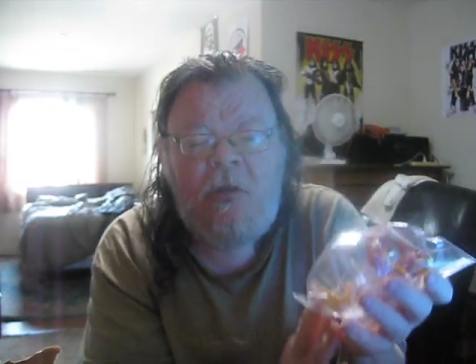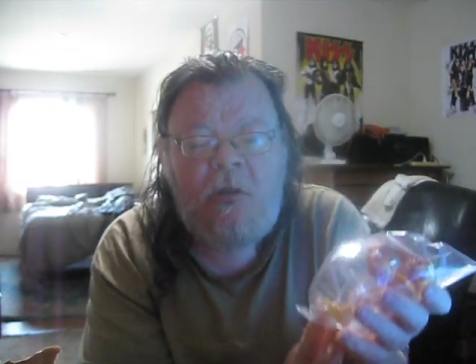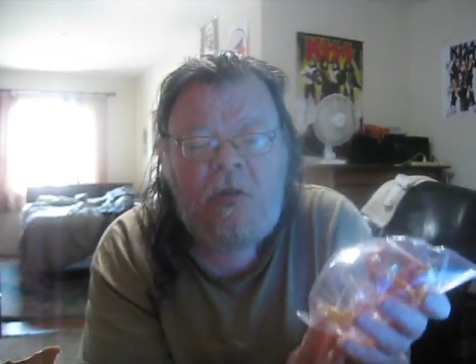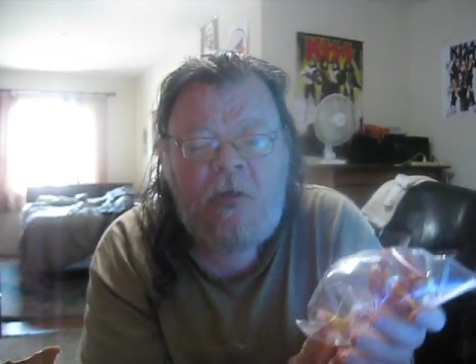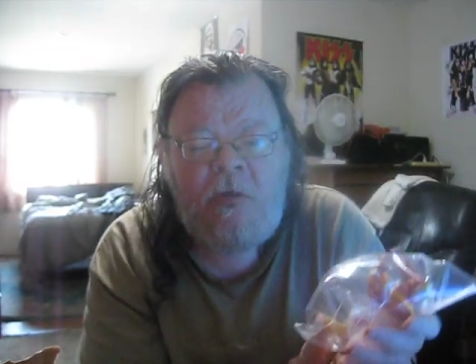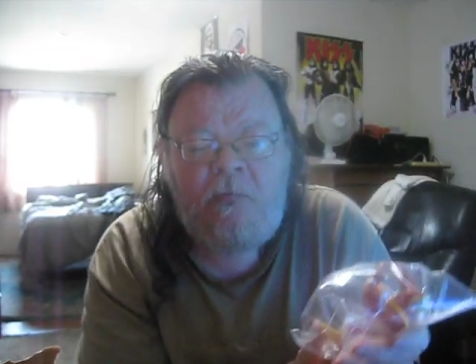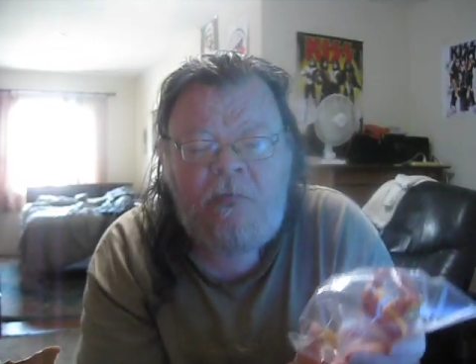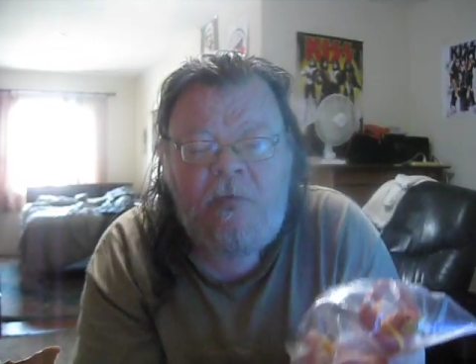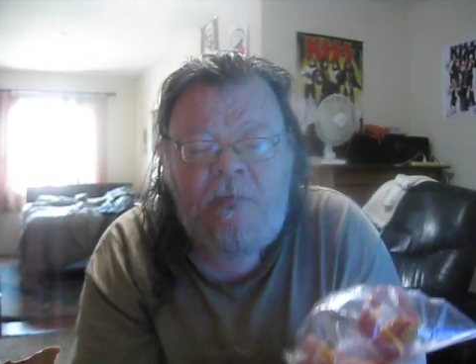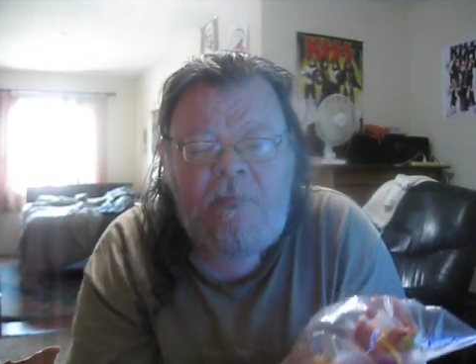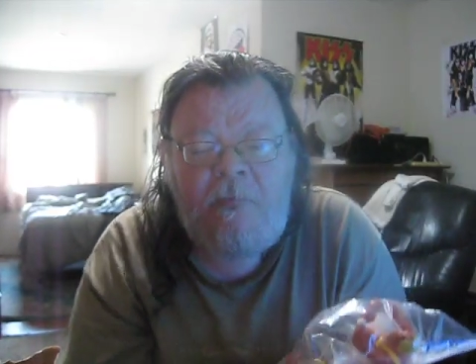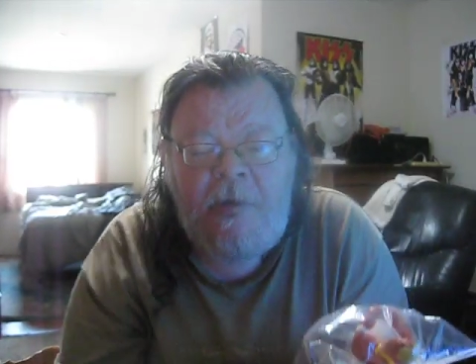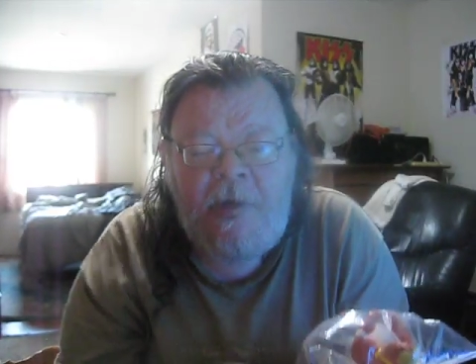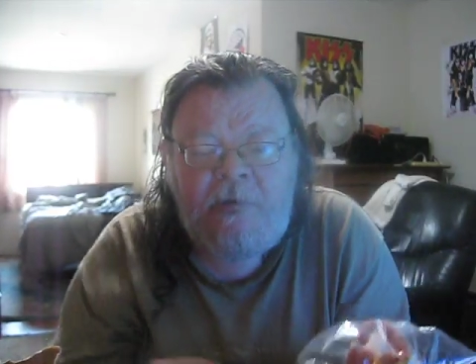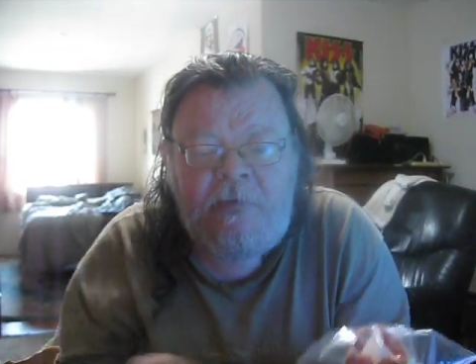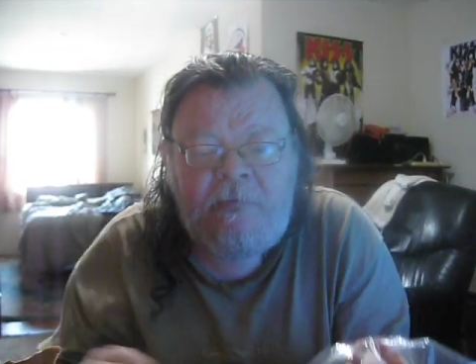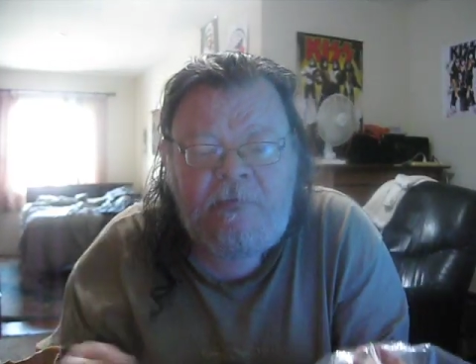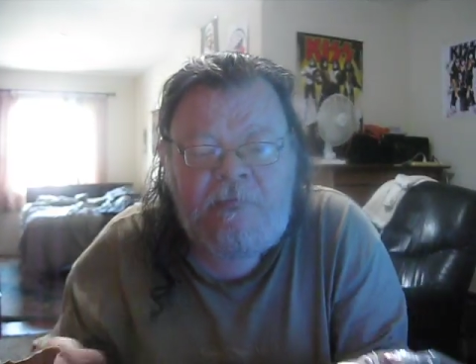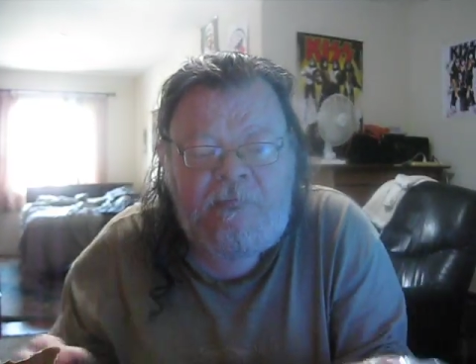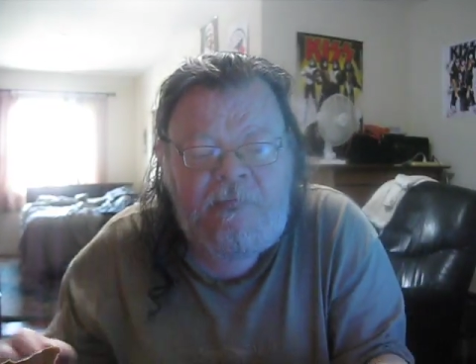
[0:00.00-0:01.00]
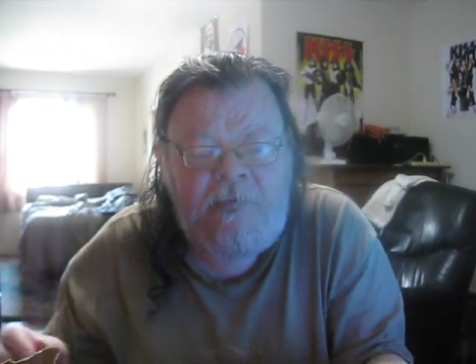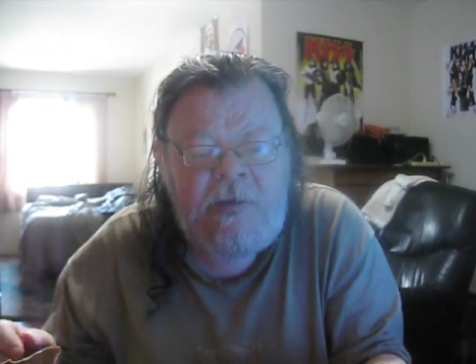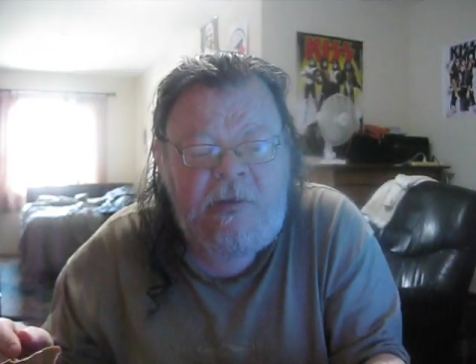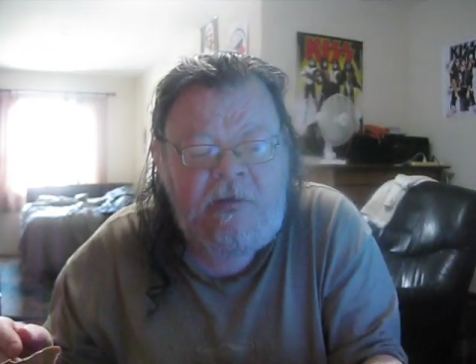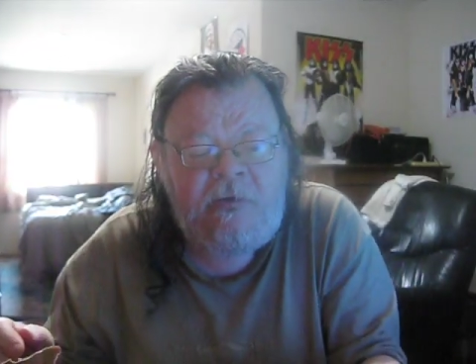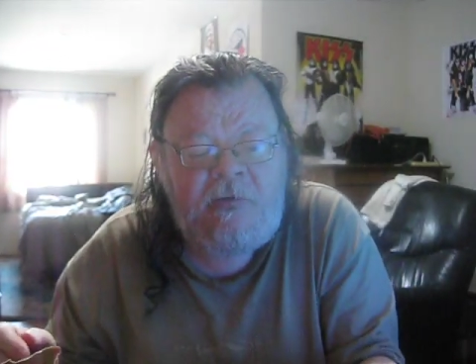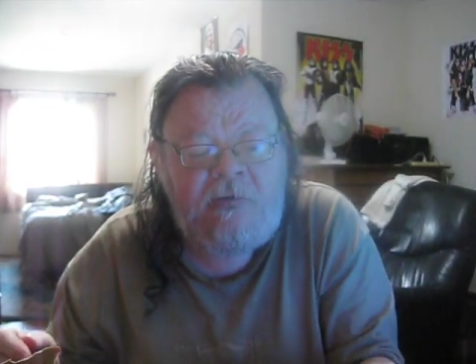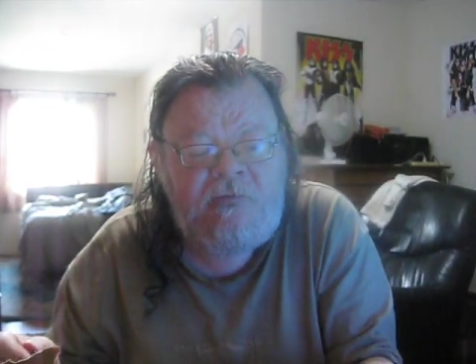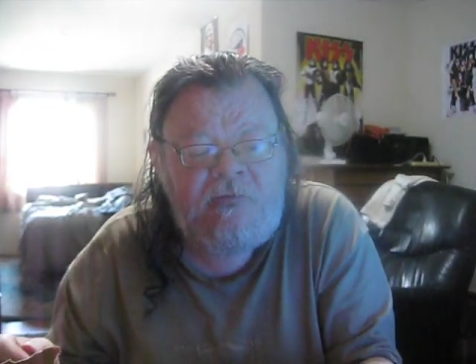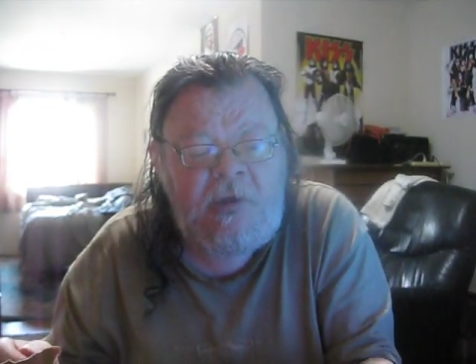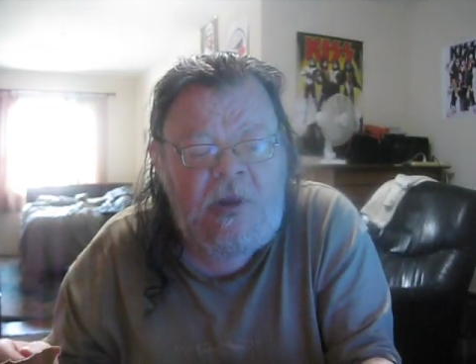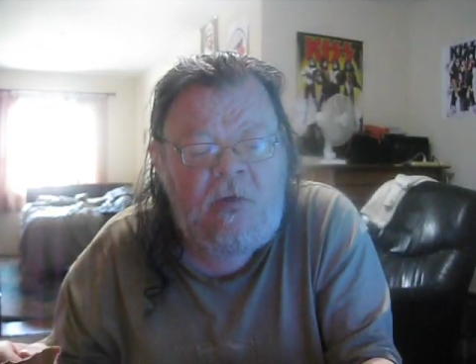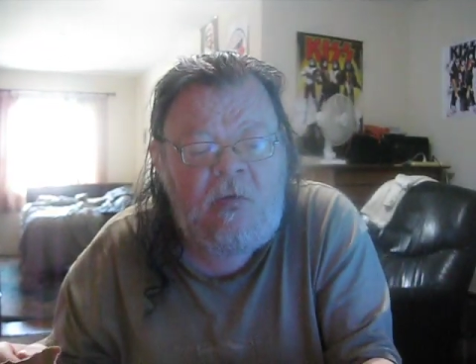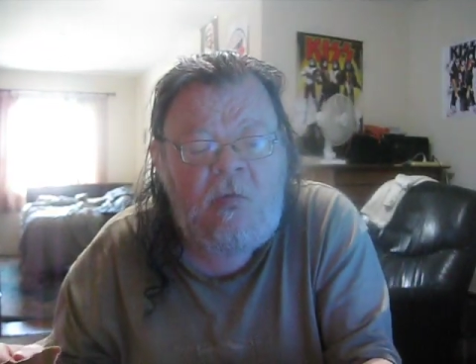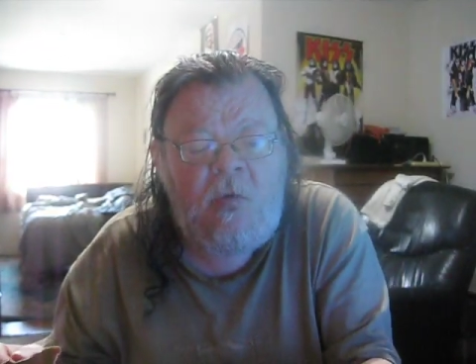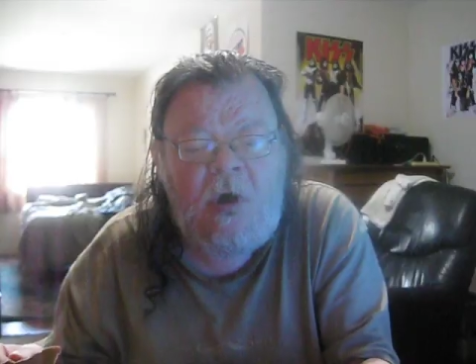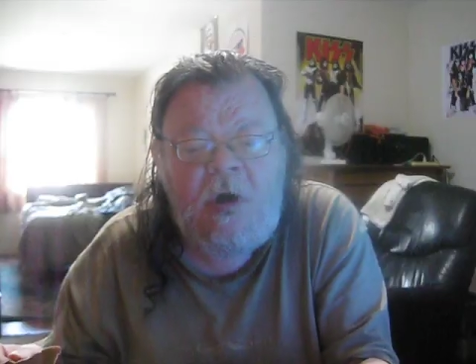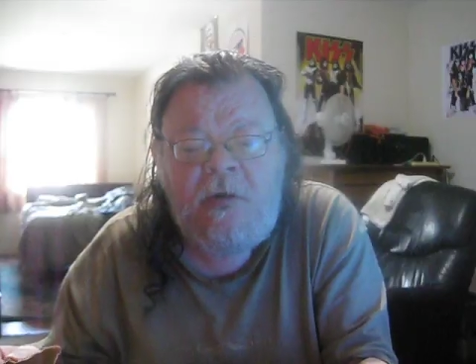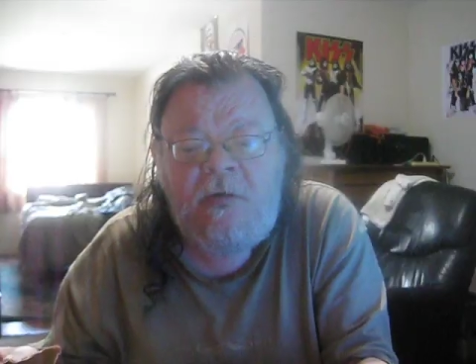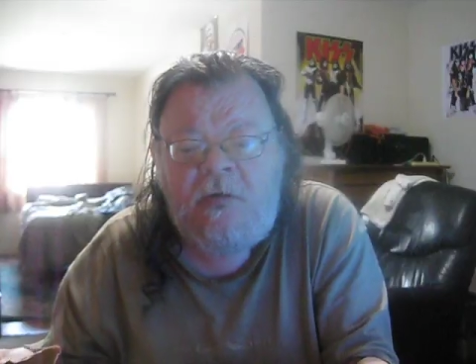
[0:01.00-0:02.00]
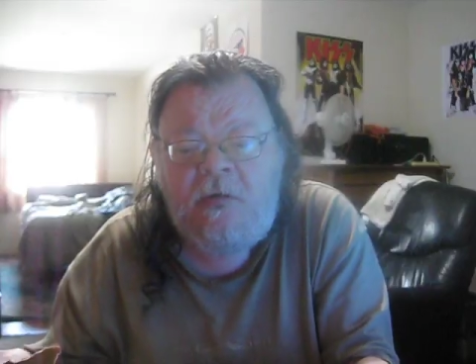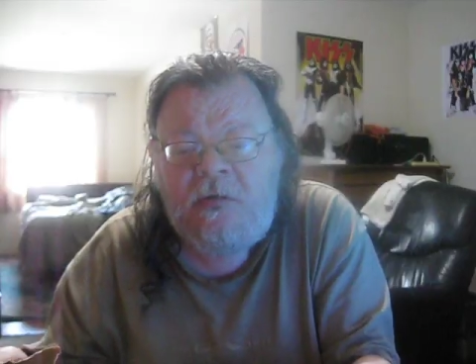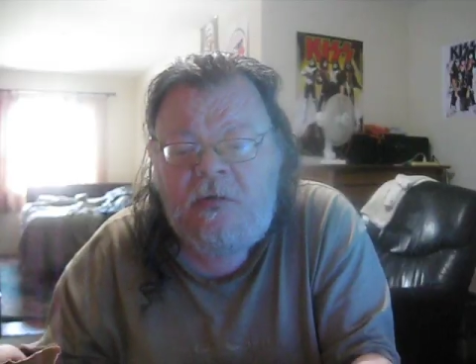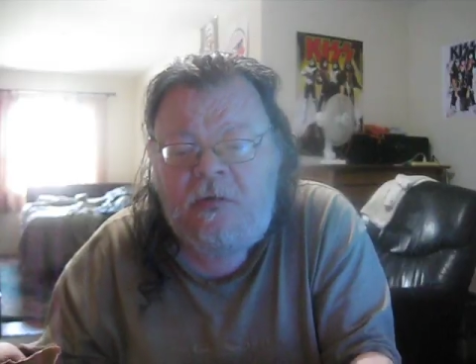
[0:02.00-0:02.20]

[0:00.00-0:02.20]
of the better figures I want.